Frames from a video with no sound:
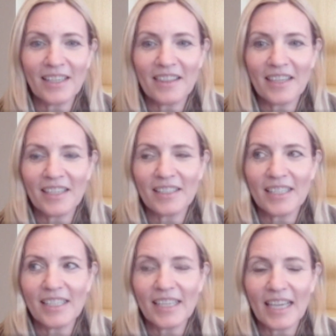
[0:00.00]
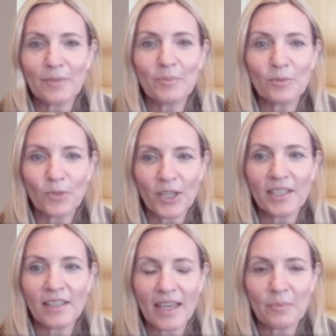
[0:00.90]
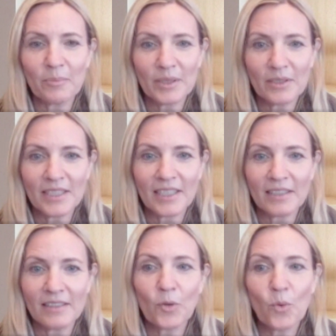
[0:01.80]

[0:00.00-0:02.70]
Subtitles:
And then he had me running that building